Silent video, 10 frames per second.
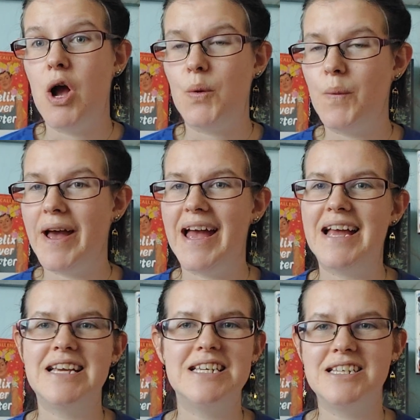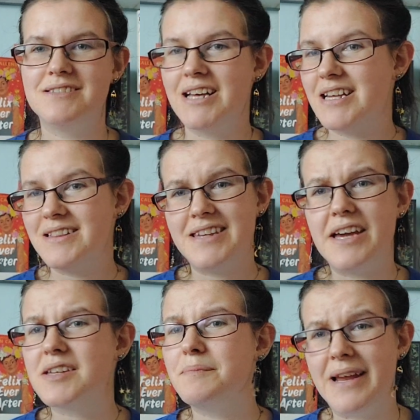where
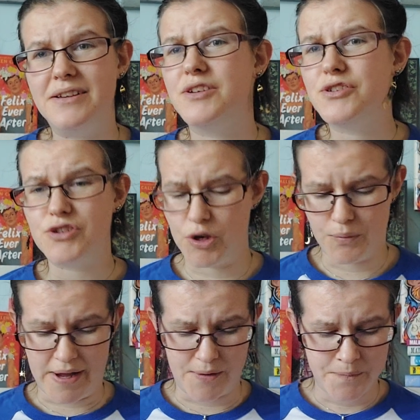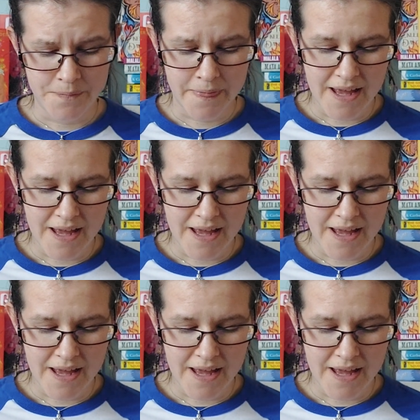they explain this so well.